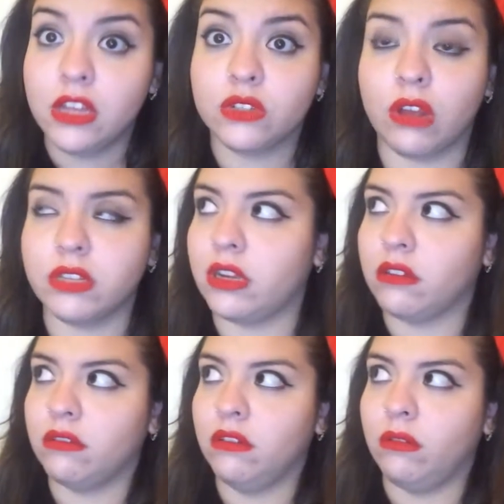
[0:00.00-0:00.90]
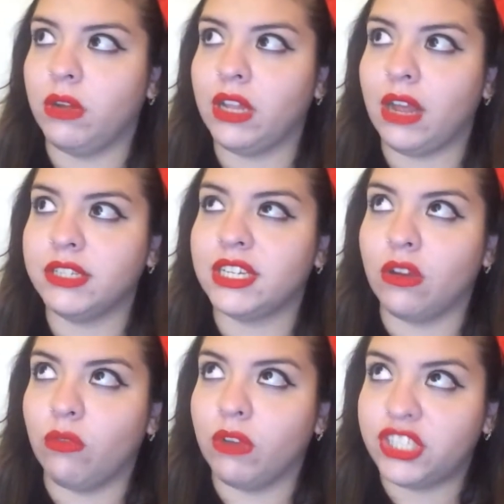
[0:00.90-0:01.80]
So I was like, what? I was like,
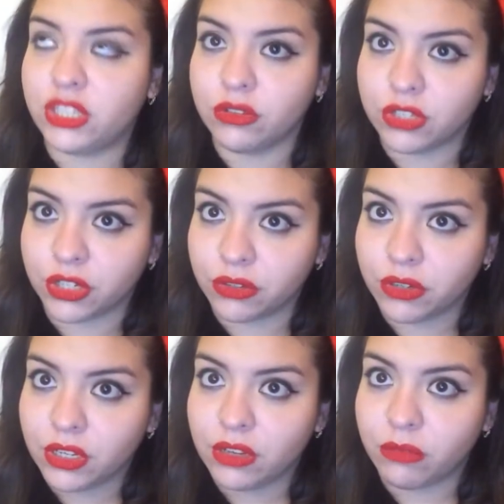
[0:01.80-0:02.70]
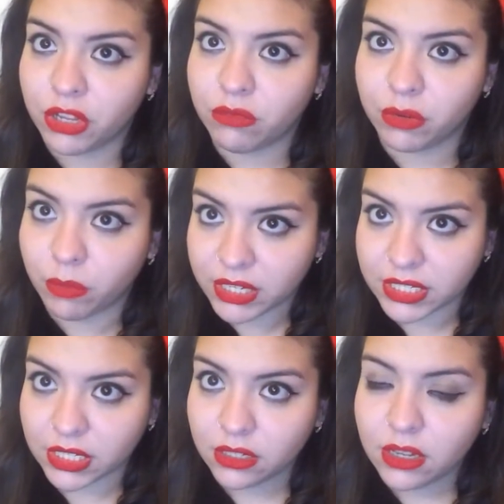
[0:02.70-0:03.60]
excuse you, what
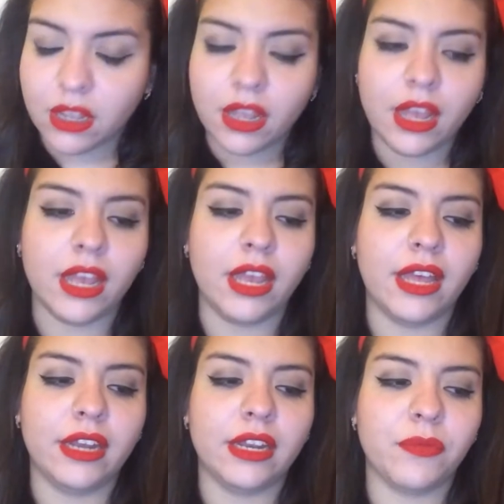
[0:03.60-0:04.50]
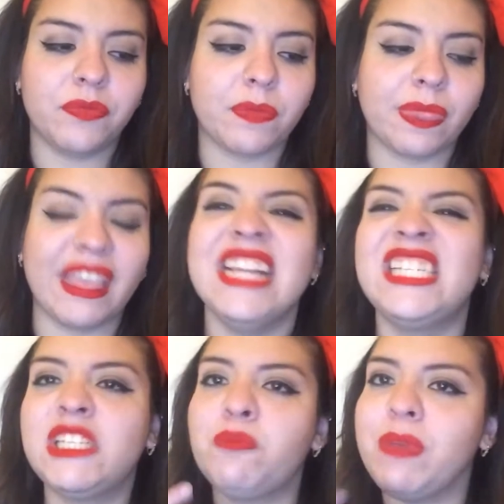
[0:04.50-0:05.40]
is it? And
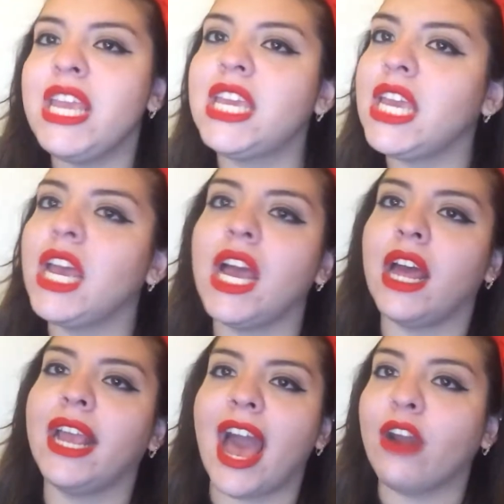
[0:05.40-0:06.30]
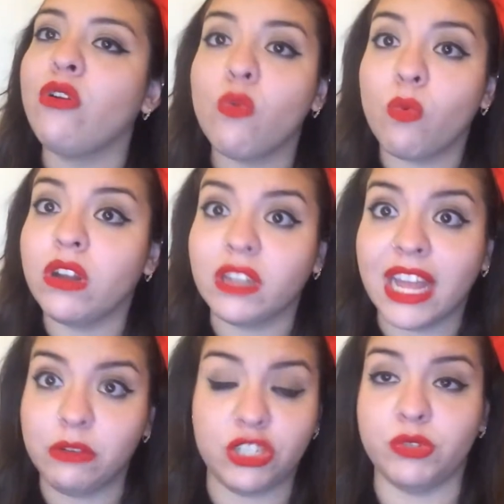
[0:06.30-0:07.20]
he's speaking, like, I don't know what
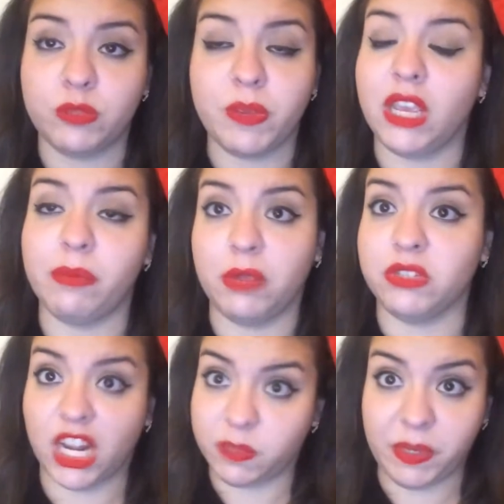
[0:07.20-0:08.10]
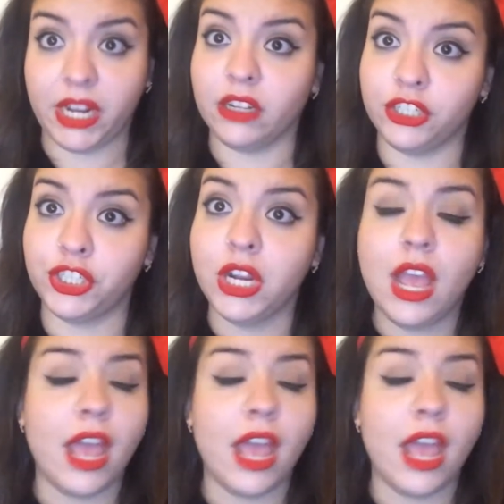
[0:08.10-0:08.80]
language he was speaking, but he was not speaking English.